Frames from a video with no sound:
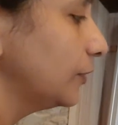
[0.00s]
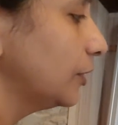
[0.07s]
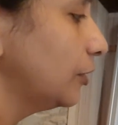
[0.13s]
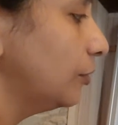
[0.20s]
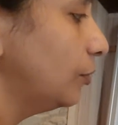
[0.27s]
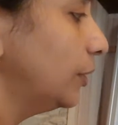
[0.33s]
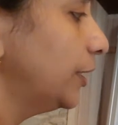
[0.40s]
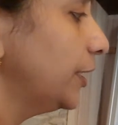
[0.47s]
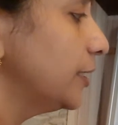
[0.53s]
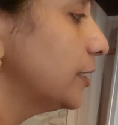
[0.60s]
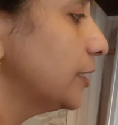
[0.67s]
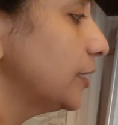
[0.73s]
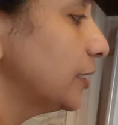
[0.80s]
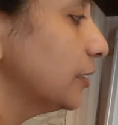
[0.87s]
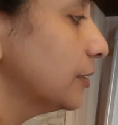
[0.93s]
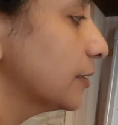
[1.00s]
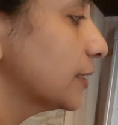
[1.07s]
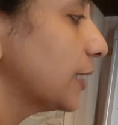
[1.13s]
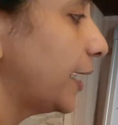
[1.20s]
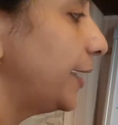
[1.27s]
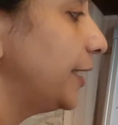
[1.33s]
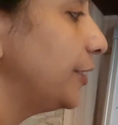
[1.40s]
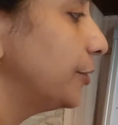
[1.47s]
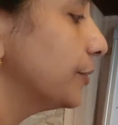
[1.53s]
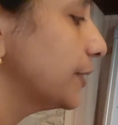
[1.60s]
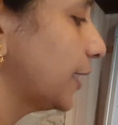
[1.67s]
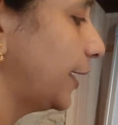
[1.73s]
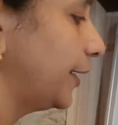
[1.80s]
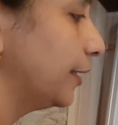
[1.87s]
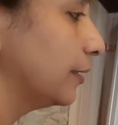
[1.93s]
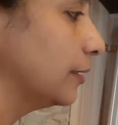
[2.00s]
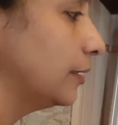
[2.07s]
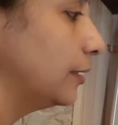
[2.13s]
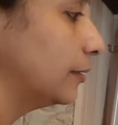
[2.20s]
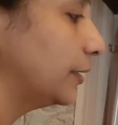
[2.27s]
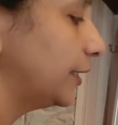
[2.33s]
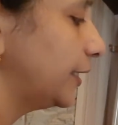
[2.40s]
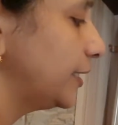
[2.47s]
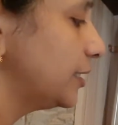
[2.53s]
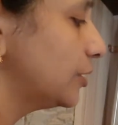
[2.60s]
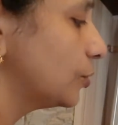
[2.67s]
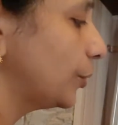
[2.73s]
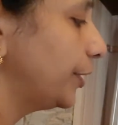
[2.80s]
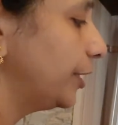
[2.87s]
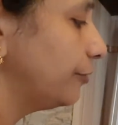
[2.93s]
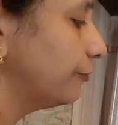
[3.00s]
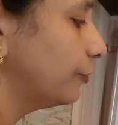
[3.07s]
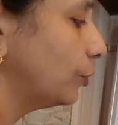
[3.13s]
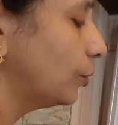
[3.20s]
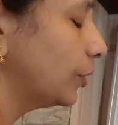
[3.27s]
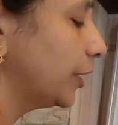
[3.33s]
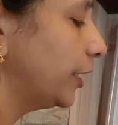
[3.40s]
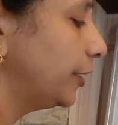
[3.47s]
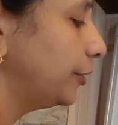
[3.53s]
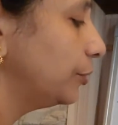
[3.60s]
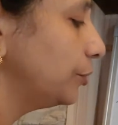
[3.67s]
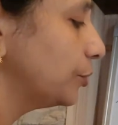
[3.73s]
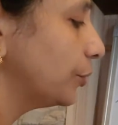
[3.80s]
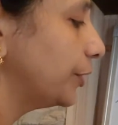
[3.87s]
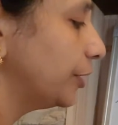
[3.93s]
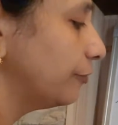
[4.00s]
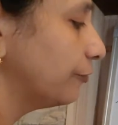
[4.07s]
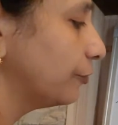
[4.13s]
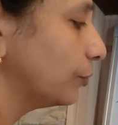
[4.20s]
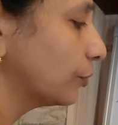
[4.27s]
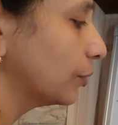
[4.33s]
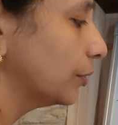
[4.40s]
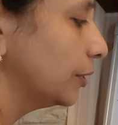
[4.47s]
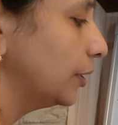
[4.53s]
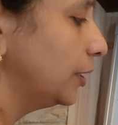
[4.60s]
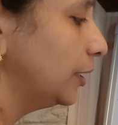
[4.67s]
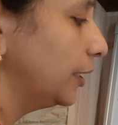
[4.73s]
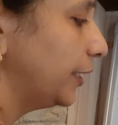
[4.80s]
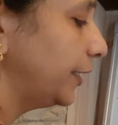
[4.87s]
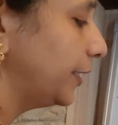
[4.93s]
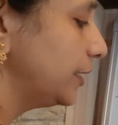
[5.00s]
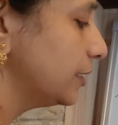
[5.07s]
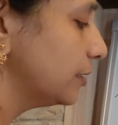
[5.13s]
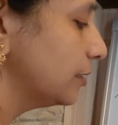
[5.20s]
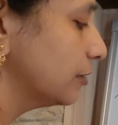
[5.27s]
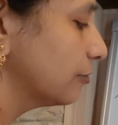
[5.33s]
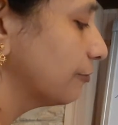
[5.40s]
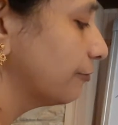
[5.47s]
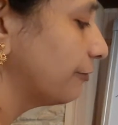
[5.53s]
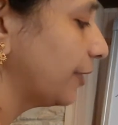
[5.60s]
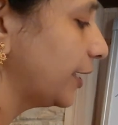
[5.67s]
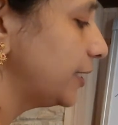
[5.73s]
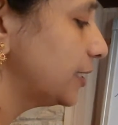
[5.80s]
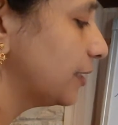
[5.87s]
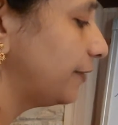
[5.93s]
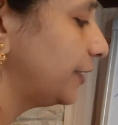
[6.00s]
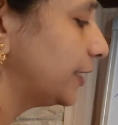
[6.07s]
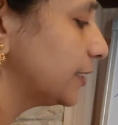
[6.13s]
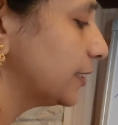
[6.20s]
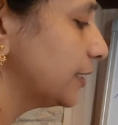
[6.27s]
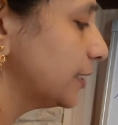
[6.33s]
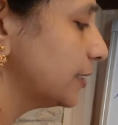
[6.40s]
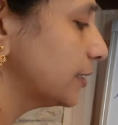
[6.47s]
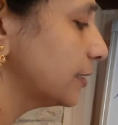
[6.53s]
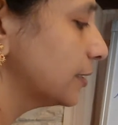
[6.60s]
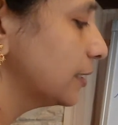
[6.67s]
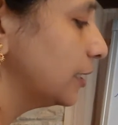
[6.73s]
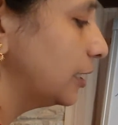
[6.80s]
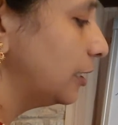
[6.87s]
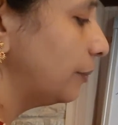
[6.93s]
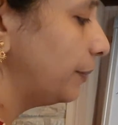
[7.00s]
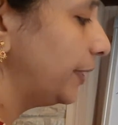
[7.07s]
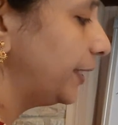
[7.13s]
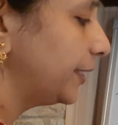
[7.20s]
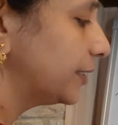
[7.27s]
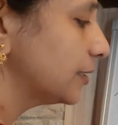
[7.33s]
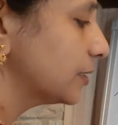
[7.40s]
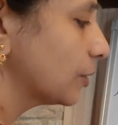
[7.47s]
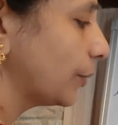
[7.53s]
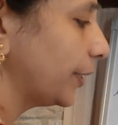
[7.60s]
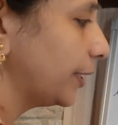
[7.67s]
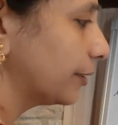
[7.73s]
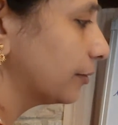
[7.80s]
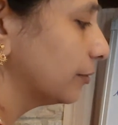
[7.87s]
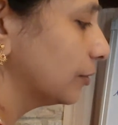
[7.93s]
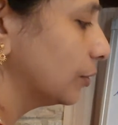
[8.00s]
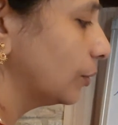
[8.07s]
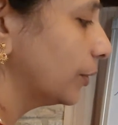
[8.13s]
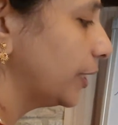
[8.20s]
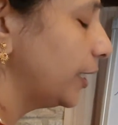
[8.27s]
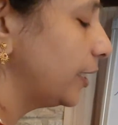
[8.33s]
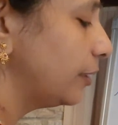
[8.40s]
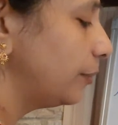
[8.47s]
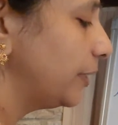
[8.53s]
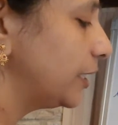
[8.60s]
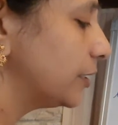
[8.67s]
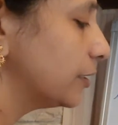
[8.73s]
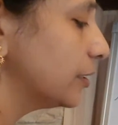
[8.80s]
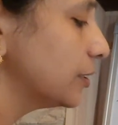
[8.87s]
What is it? Side into side. That is 24 into 24. It is 576 meter square. Okay, in meters.